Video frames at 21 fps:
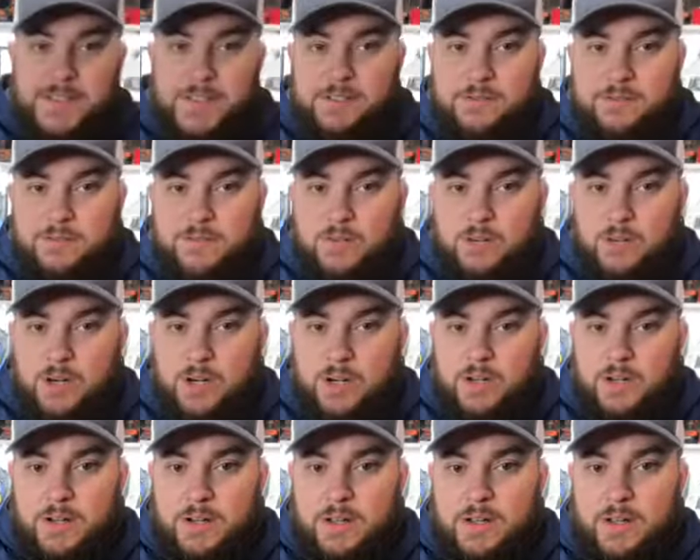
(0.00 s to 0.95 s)
on the
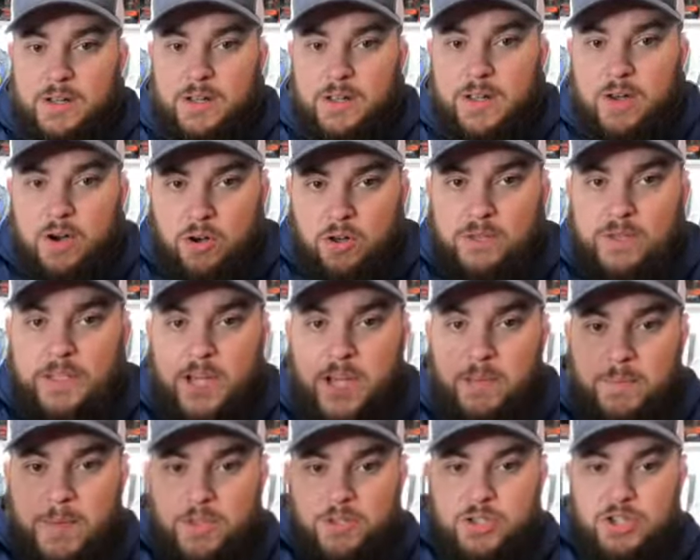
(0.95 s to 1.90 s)
floor, hold it
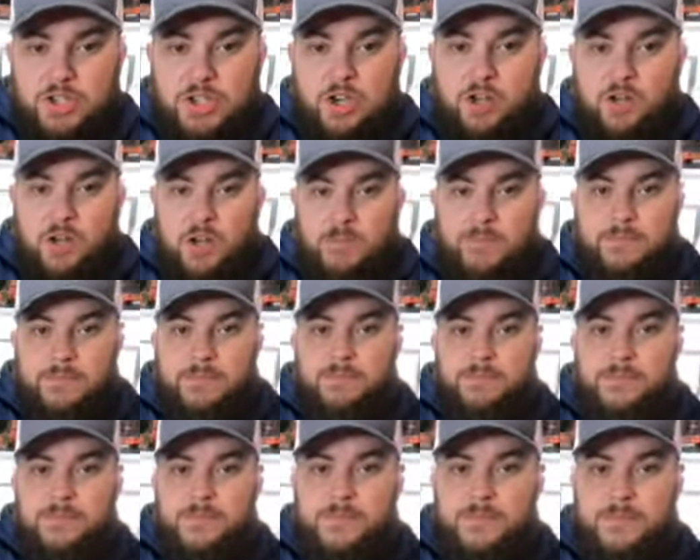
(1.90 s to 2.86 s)
up, I'll show them,
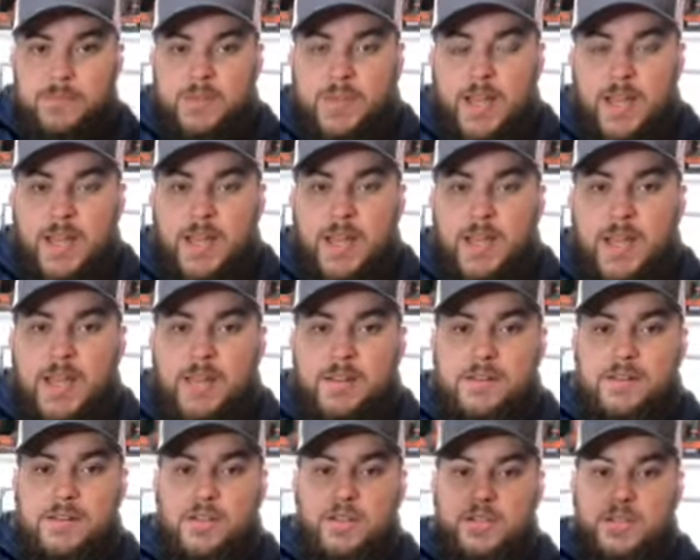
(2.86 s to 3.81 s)

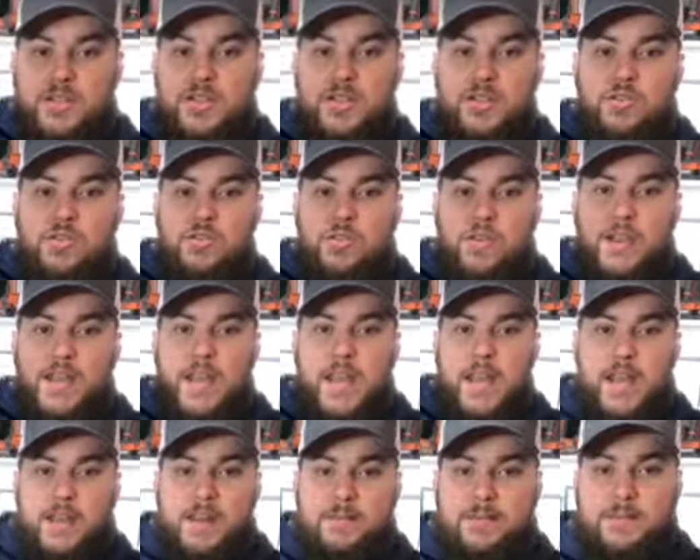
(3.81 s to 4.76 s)
and those two
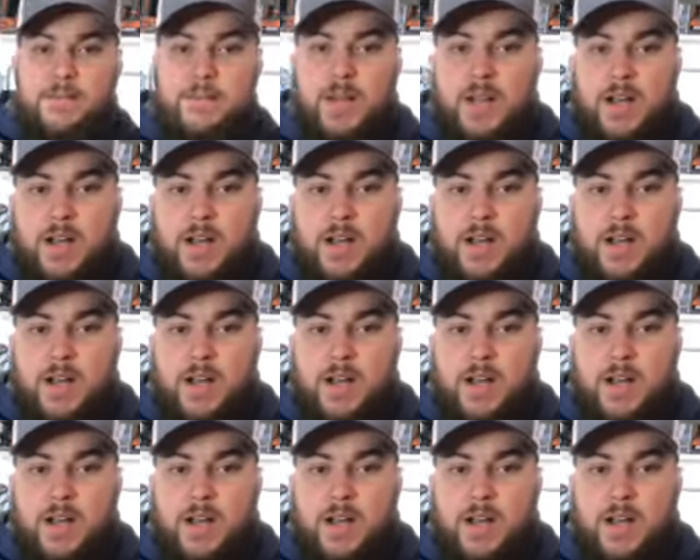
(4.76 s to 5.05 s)
can